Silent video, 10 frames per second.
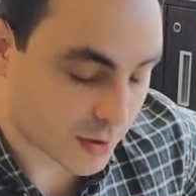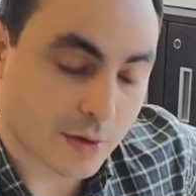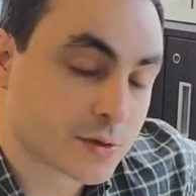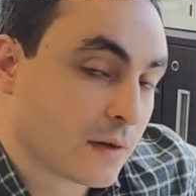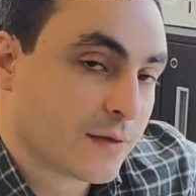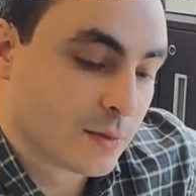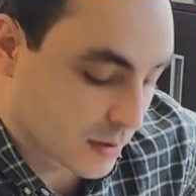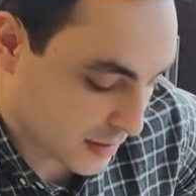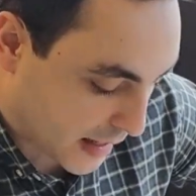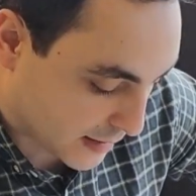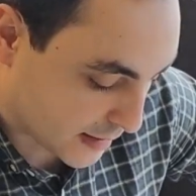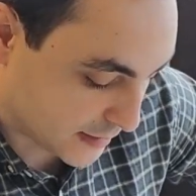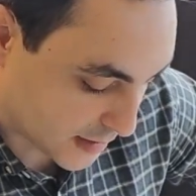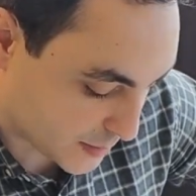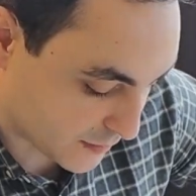but also if you want to add
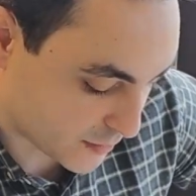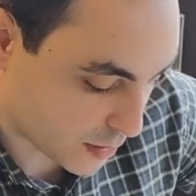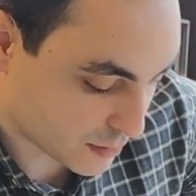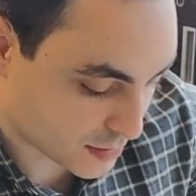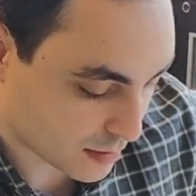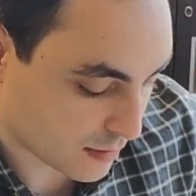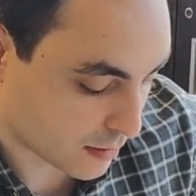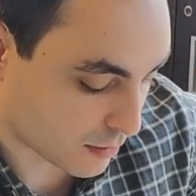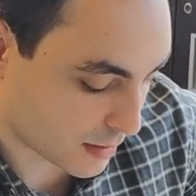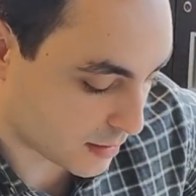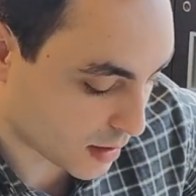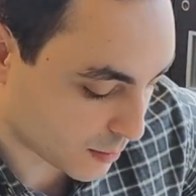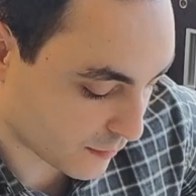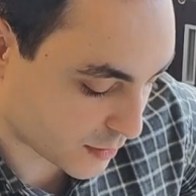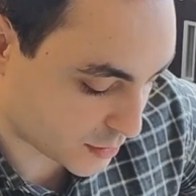any types of notes, there are a
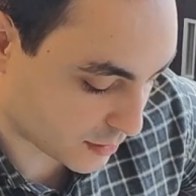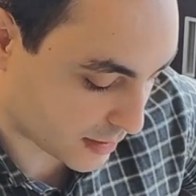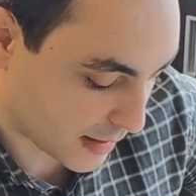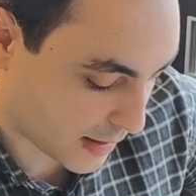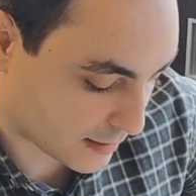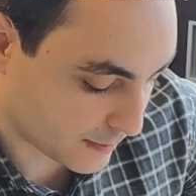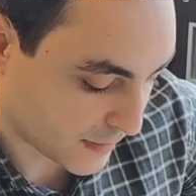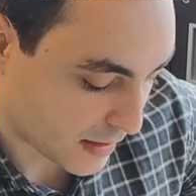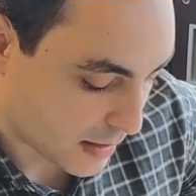number of notes you can add.